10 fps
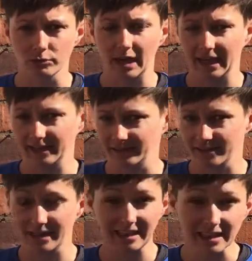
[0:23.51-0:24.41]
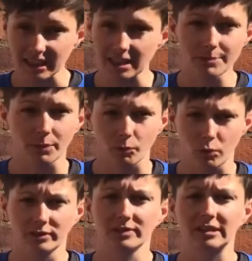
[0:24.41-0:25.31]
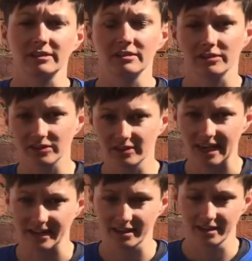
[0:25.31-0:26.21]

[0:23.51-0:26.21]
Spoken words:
and they keep wanting to snack.